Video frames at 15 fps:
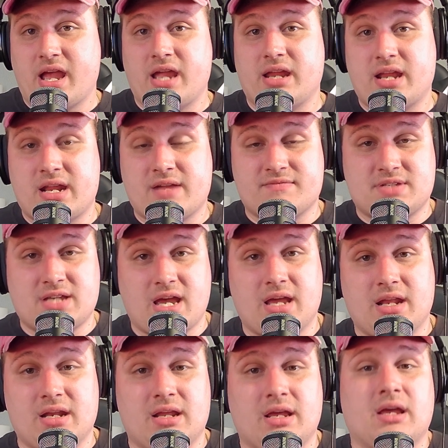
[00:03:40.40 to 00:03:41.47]
8 out of
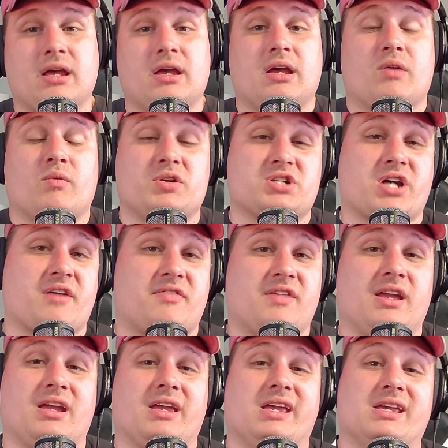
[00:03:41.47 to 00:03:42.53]
10, which I
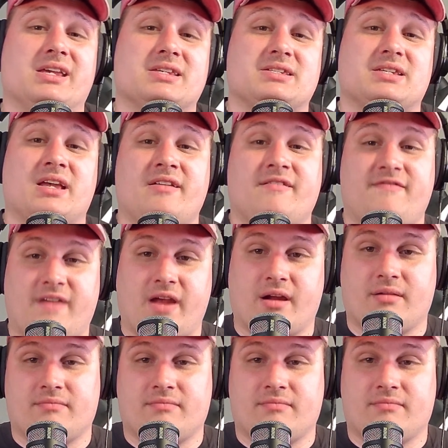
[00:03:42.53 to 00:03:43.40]
think is fair.